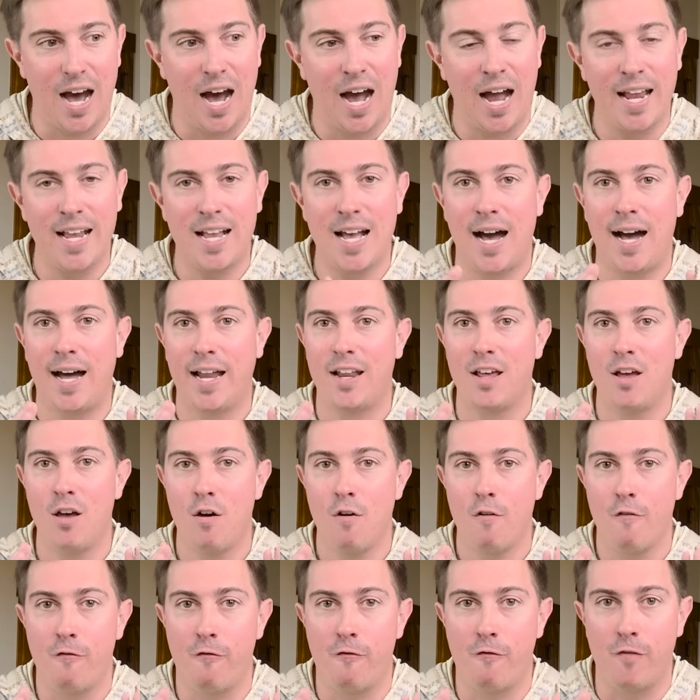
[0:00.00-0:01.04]
I got
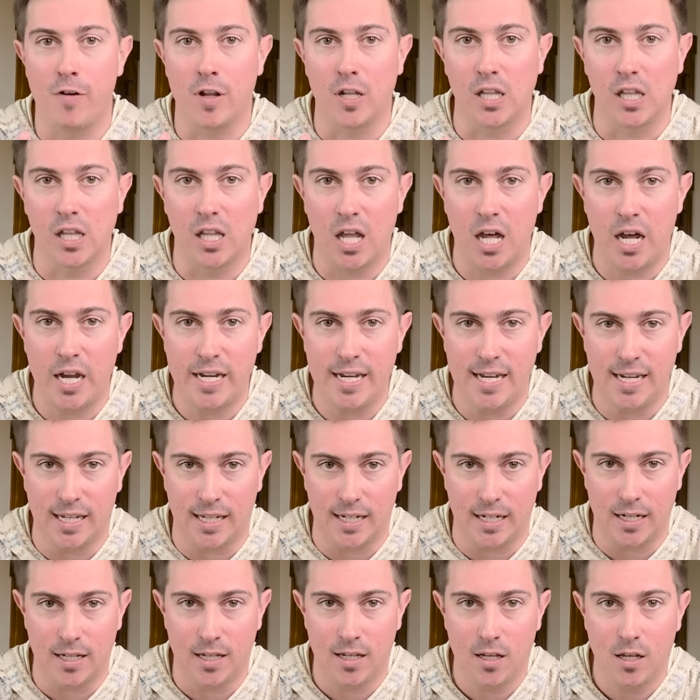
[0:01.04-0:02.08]

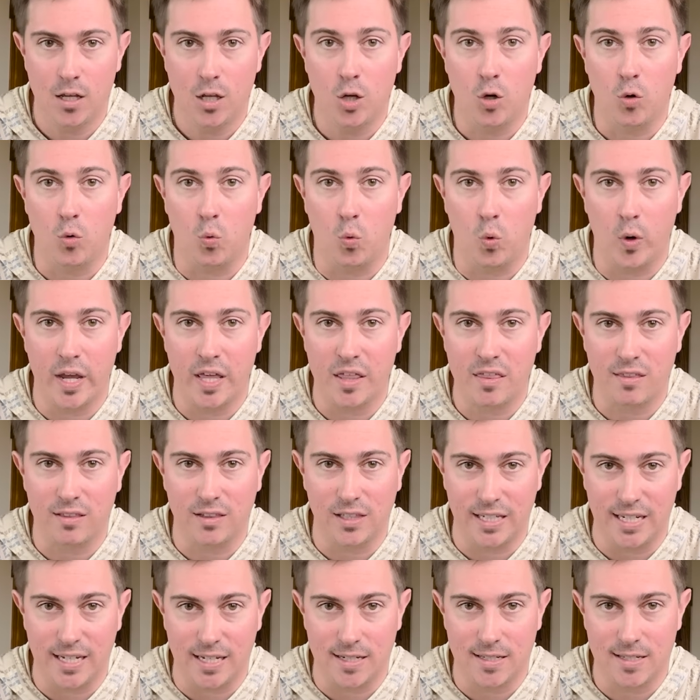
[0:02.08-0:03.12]
flooded with
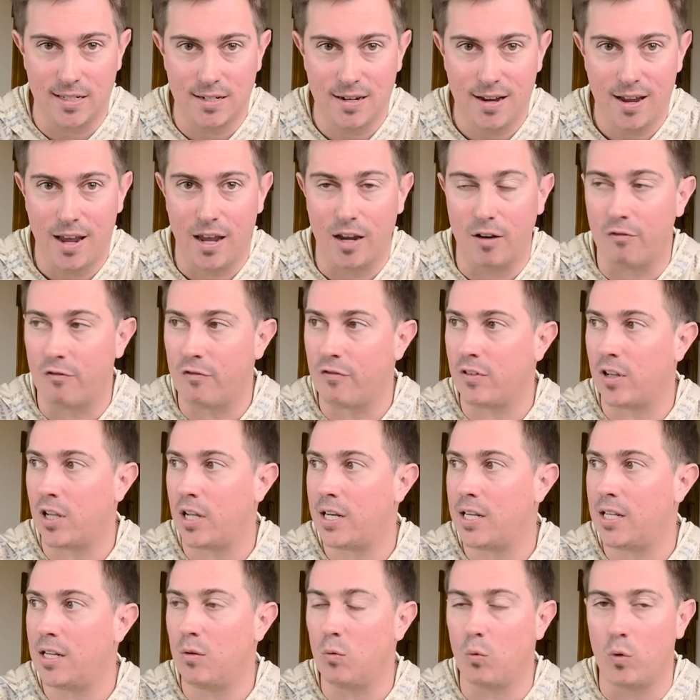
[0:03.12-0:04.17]
leads and
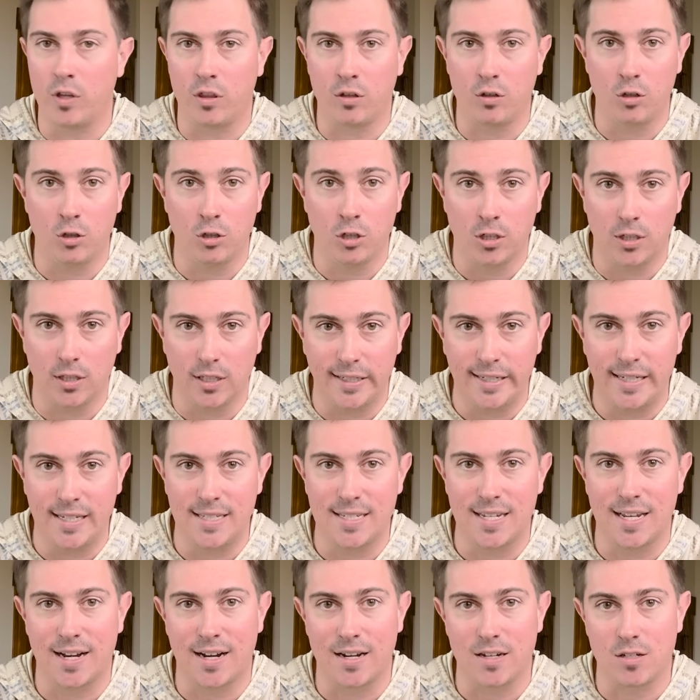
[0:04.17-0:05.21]
flooded with good
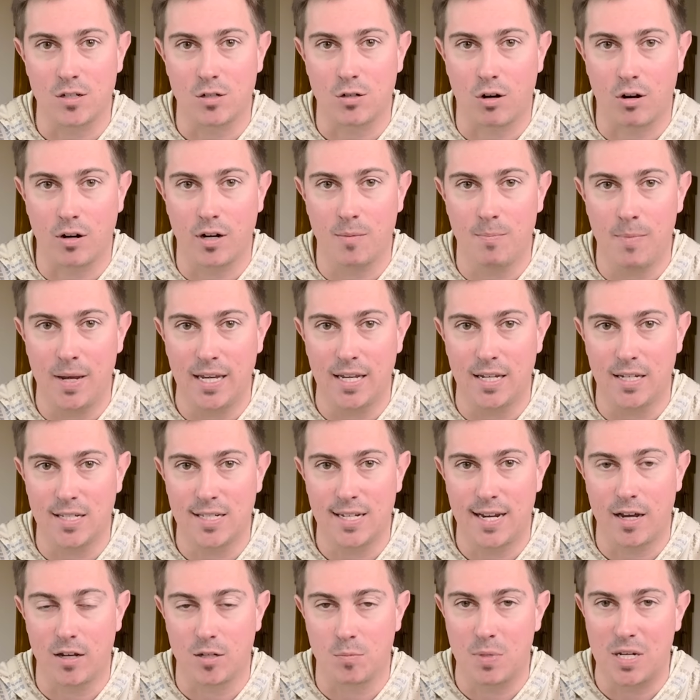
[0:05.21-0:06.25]
leads. And I started making
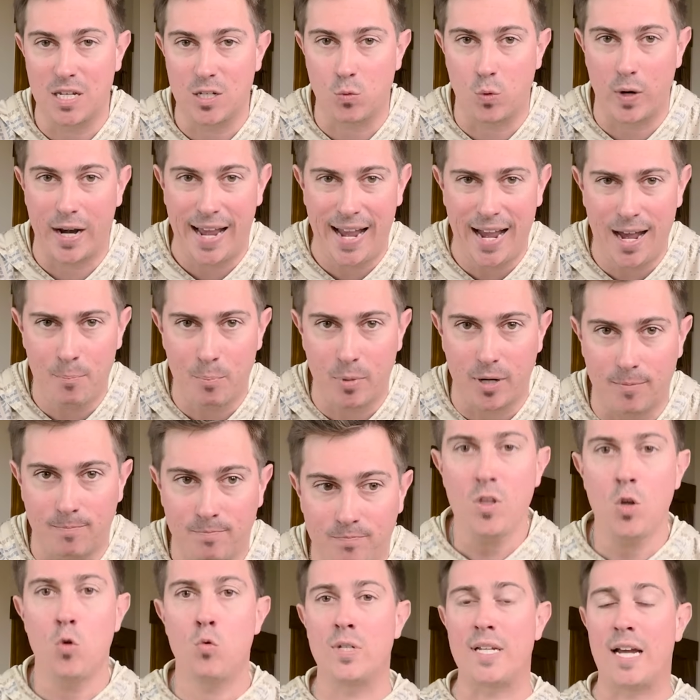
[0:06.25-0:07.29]
sales because what
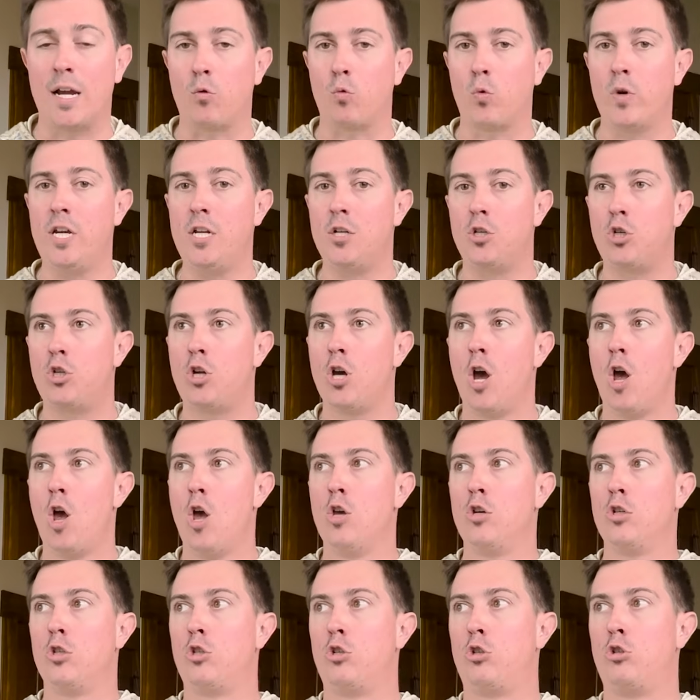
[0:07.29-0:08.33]
happened was I reached
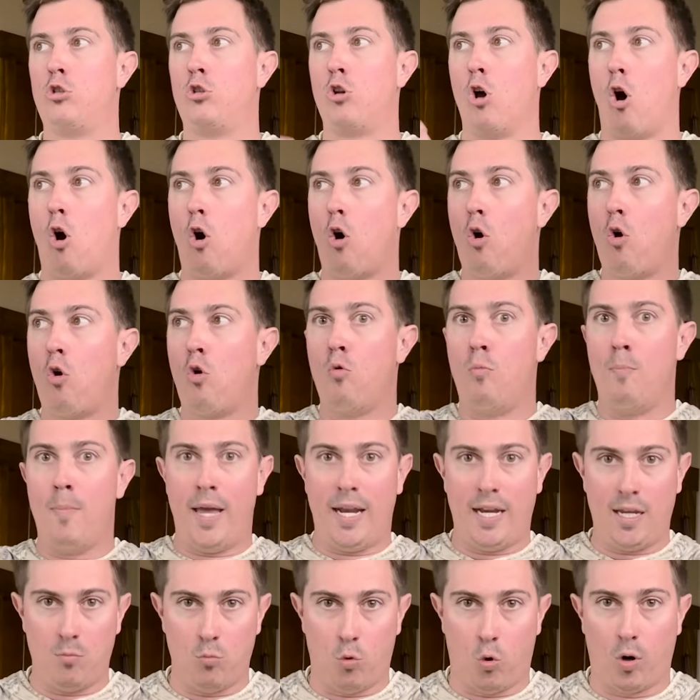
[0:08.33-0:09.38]
so
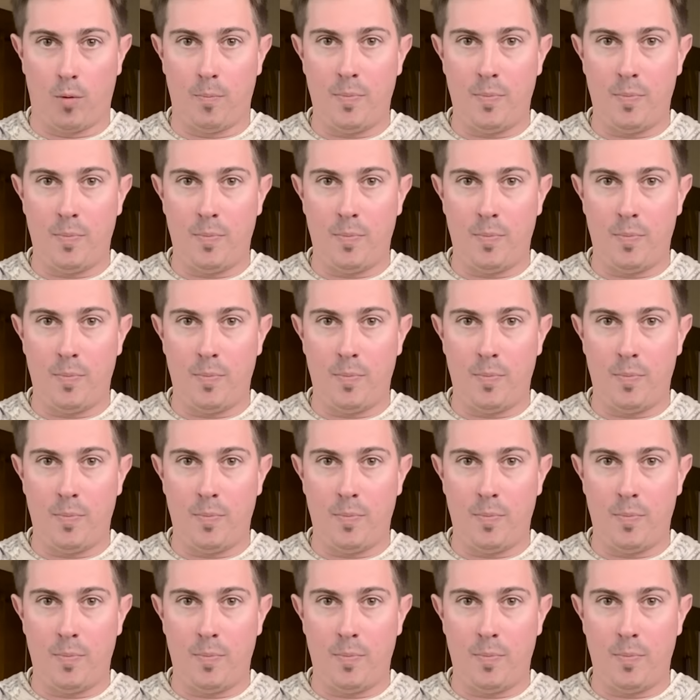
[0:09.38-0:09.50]
many more